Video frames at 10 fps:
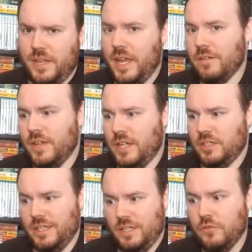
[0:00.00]
Here it's
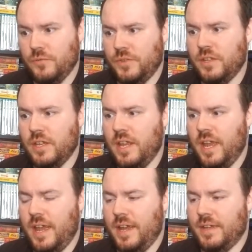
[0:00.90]
actually used
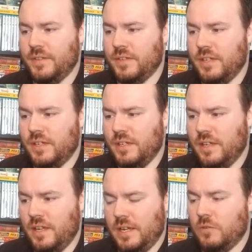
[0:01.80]
as
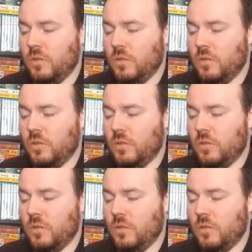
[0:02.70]
natural